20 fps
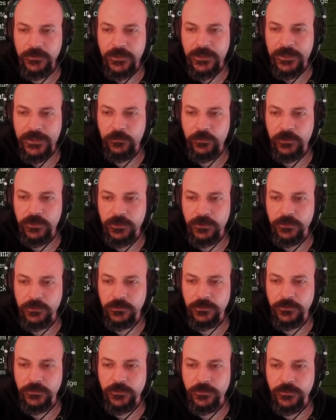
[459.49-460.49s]

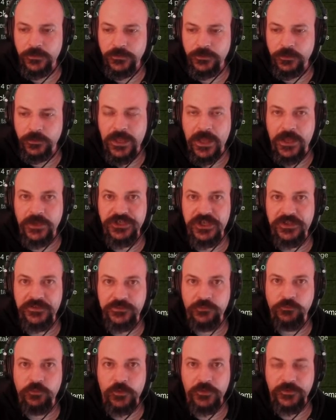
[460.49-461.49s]
you'll get a chance
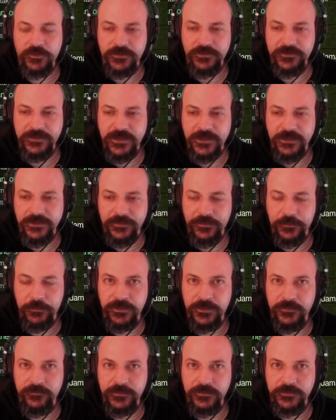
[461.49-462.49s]
to roll the dice again and add the
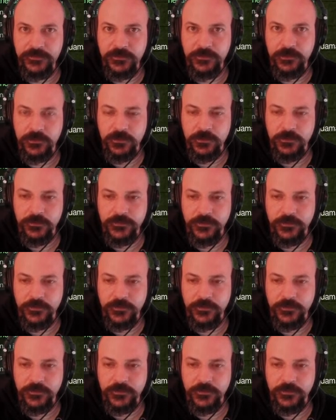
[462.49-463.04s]
previous score.